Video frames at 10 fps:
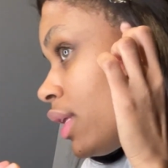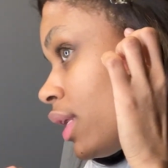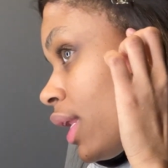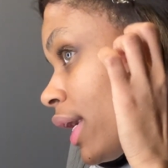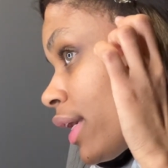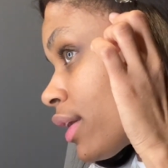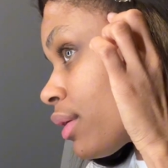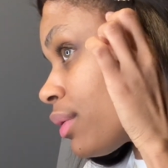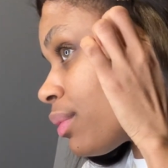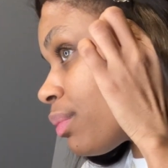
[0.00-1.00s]
Like,
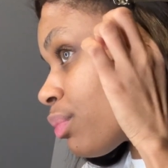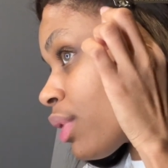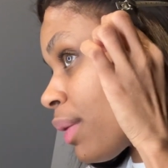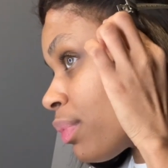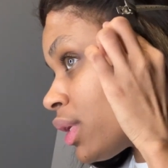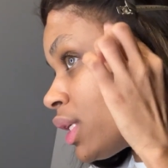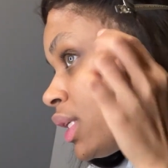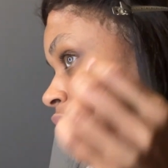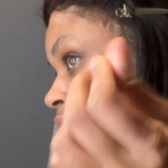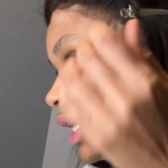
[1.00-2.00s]
properly
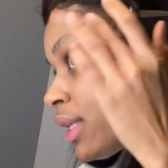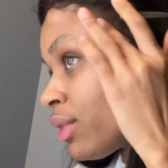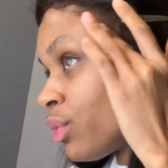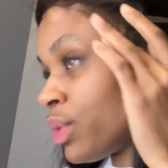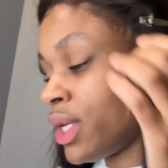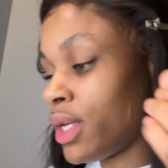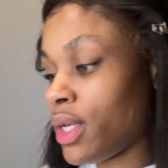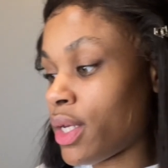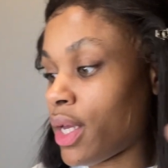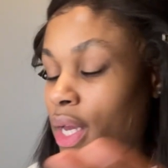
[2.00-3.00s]
laying the
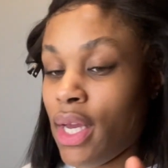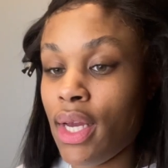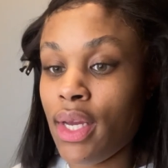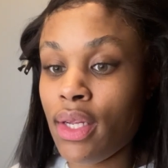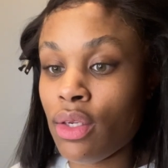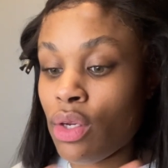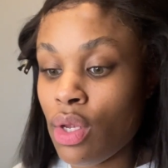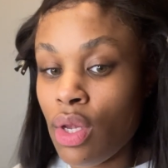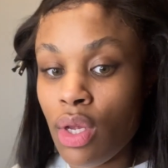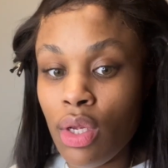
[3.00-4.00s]
wig and,
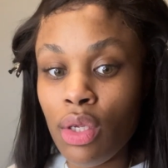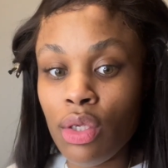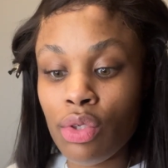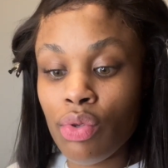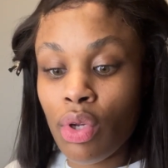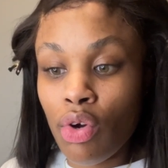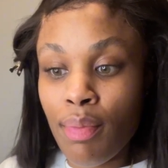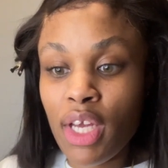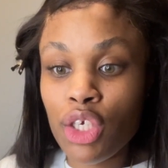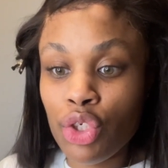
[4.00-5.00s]

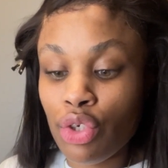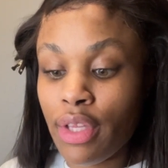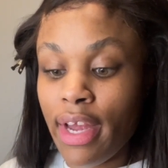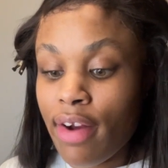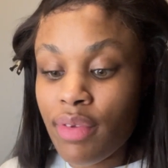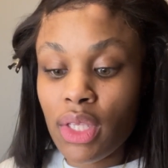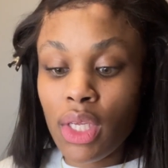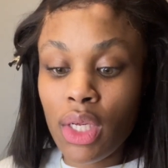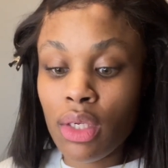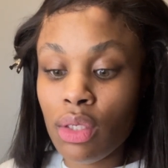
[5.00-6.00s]
making sure that
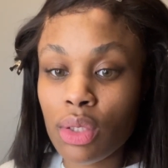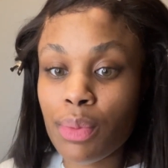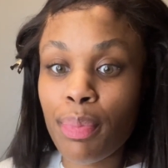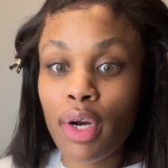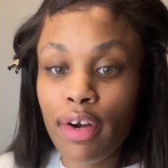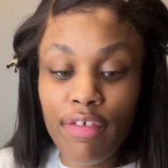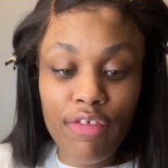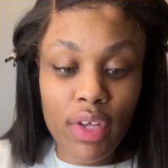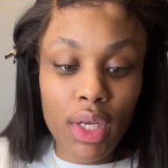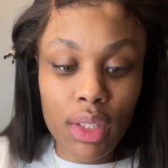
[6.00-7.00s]
everything looks
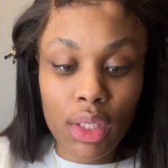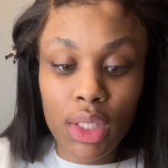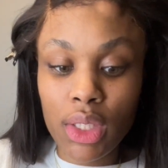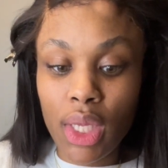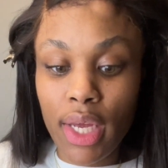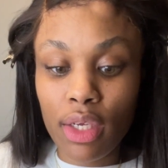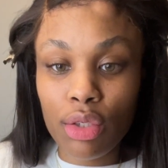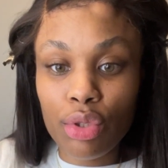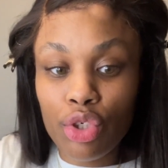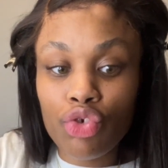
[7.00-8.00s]
perfect is like
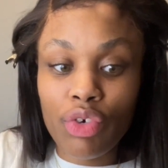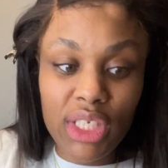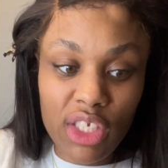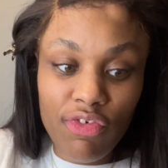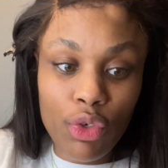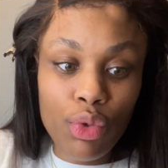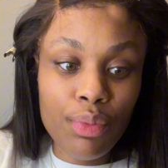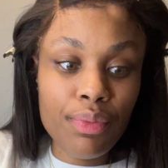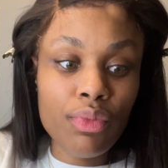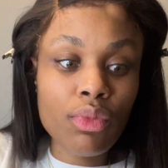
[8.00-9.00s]
stressful.
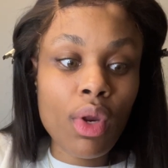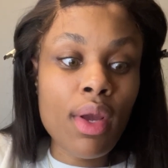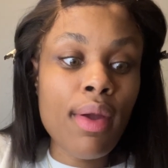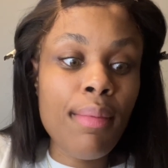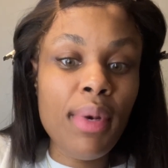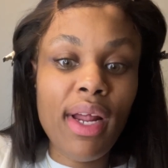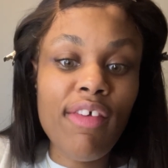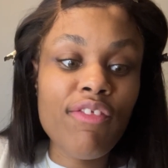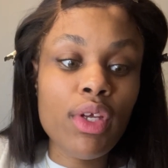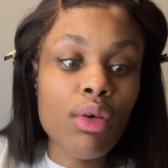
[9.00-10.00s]
But I
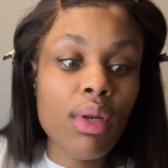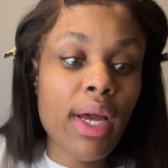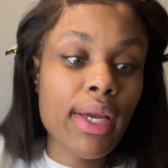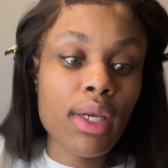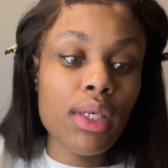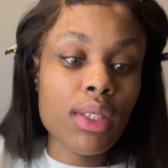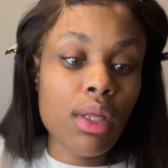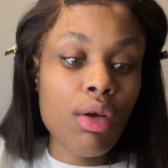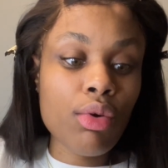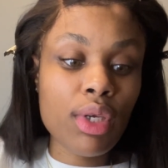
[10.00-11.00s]
feel like as
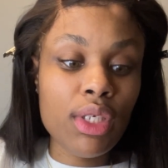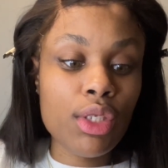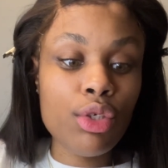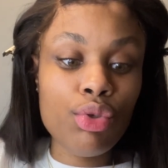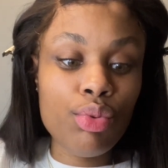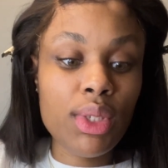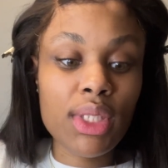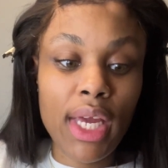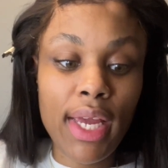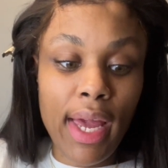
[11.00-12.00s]
long as you
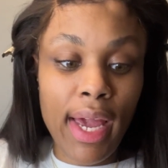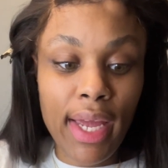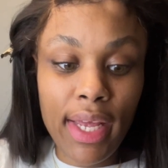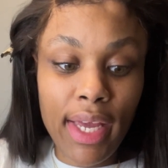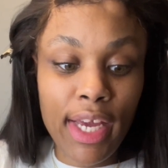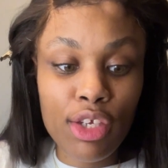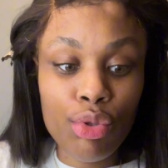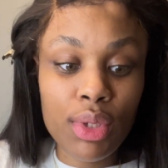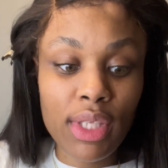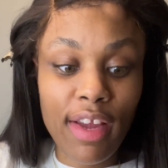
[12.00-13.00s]
stay at it and you
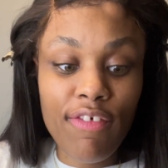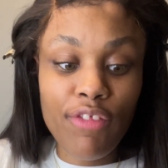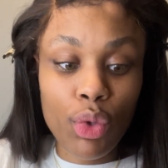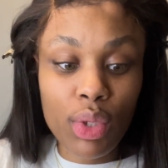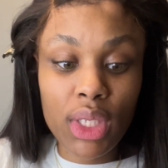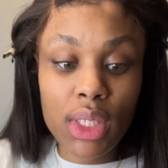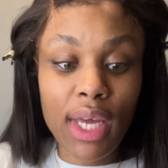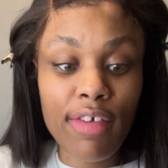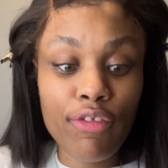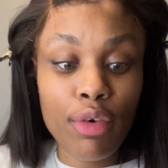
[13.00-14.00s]
stay focused,
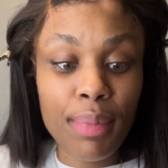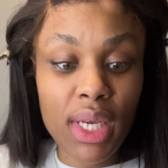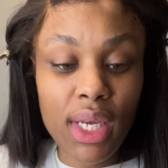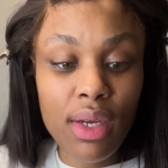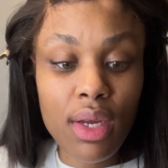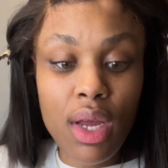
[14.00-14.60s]
like for me,